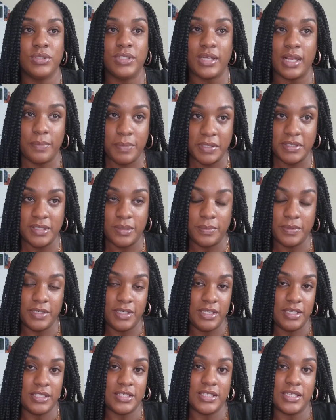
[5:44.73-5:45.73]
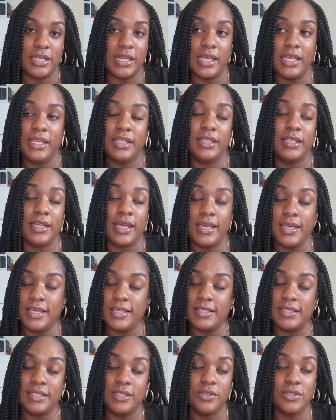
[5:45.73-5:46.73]
And I picked up Adidas and Nike. The Nike
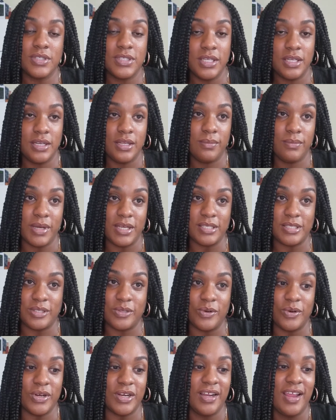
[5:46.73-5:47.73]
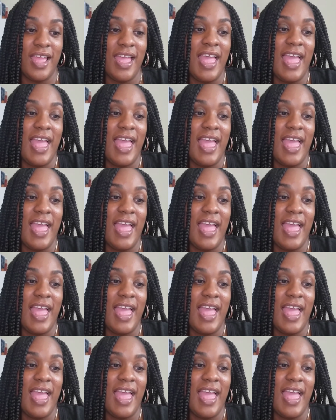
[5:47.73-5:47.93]
still sitting in my store.